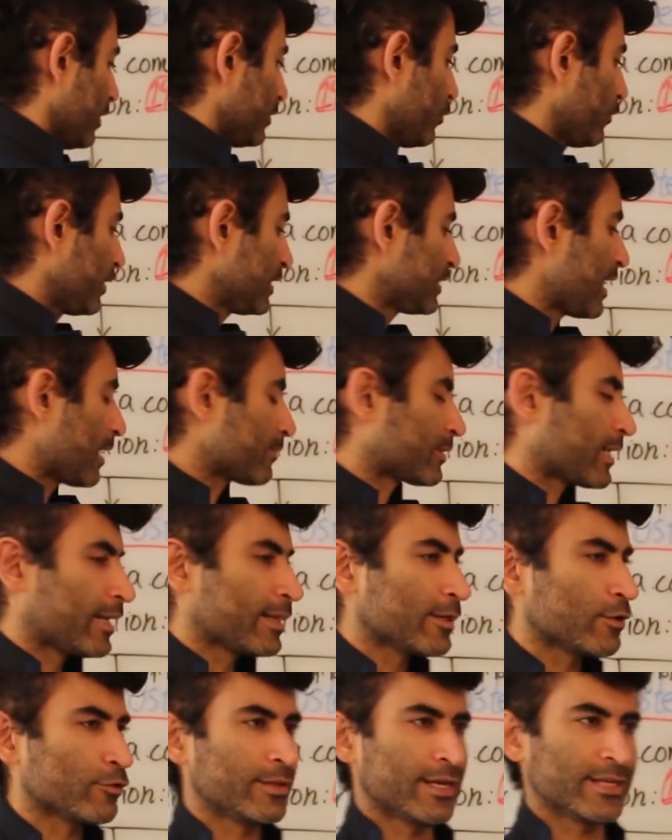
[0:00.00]
the reason I'm
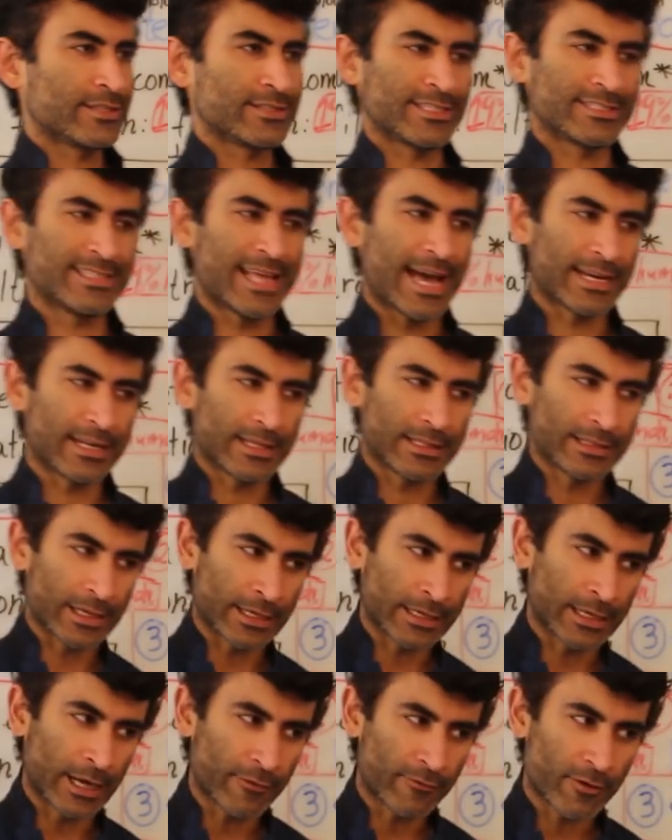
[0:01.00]
telling you this is that
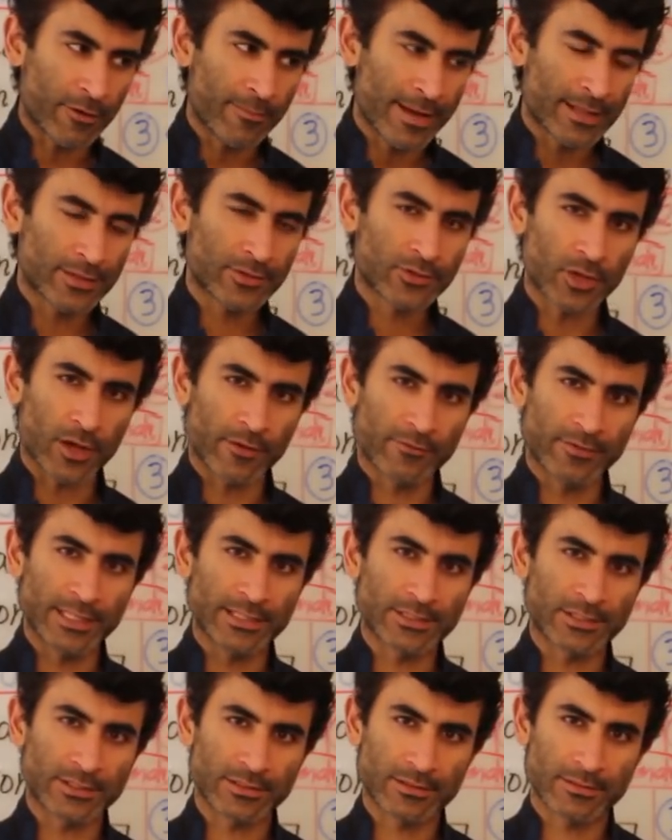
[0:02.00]
the governments of
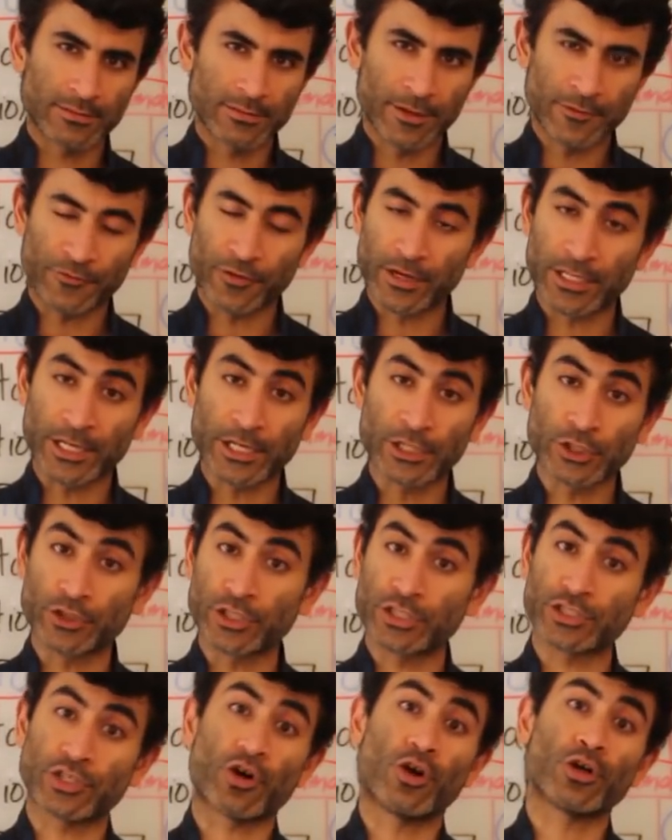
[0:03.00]
these different
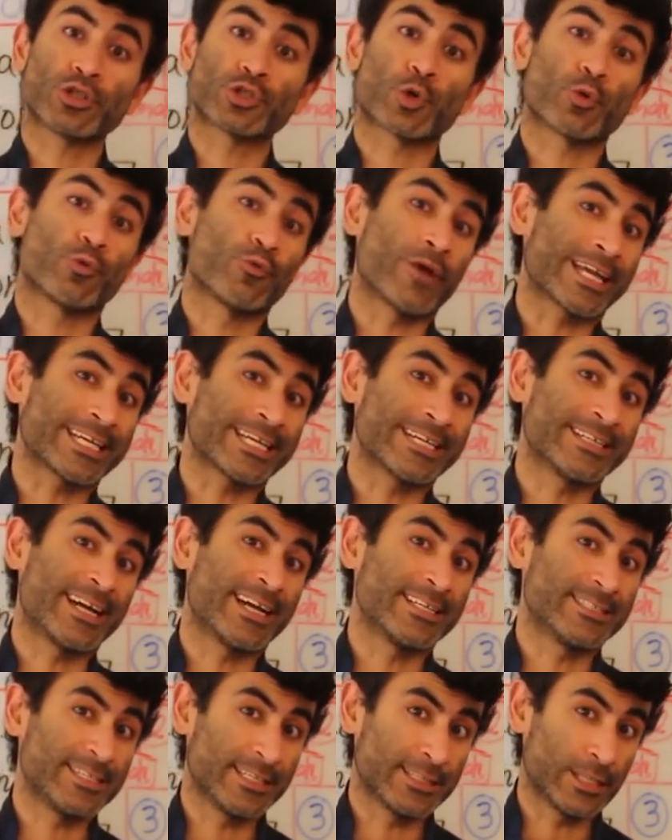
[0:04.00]
countries are also
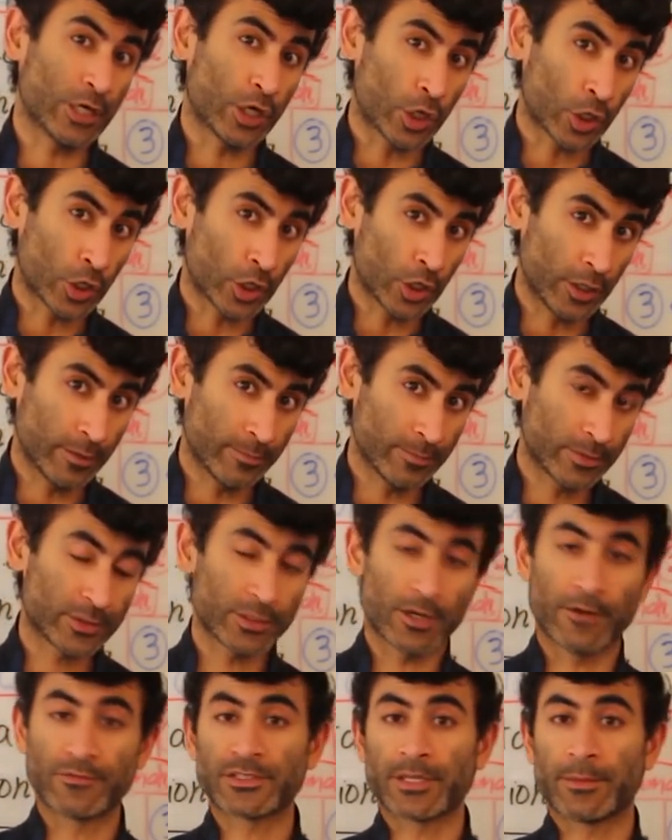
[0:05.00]
recognizing the
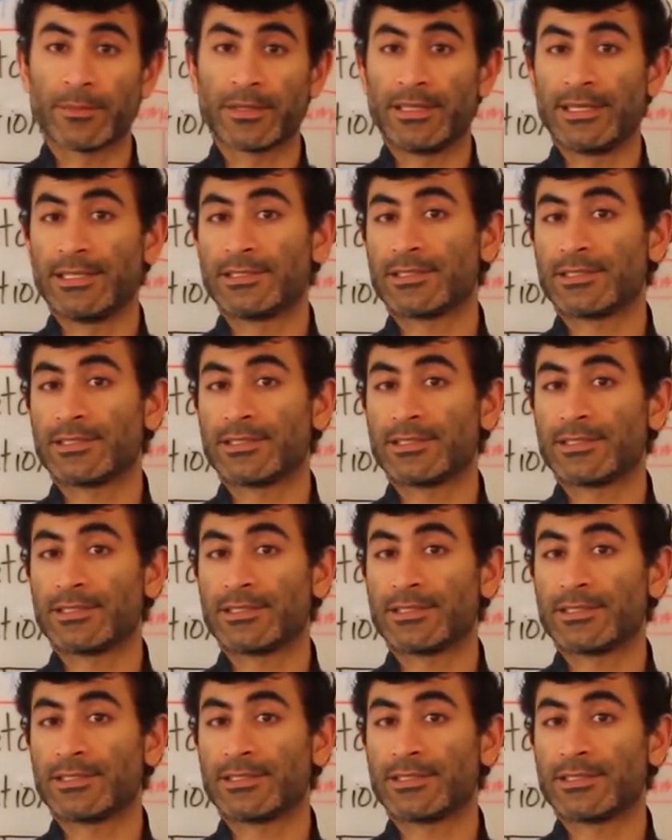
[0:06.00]
harms of some of